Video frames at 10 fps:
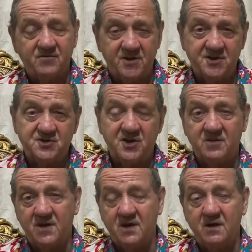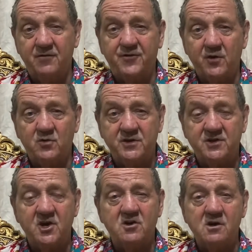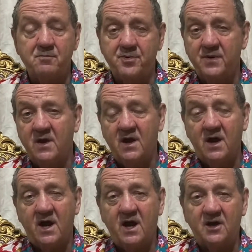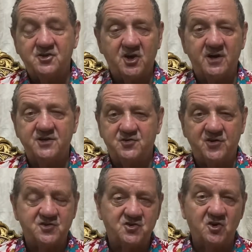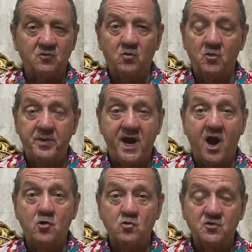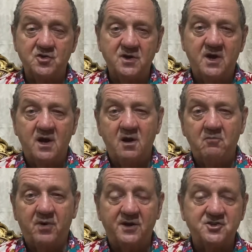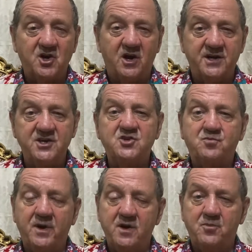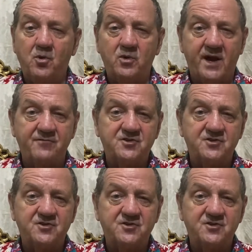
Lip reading: is in that if you were in Europe, a Chinese restaurant would be owned by Chinese people and have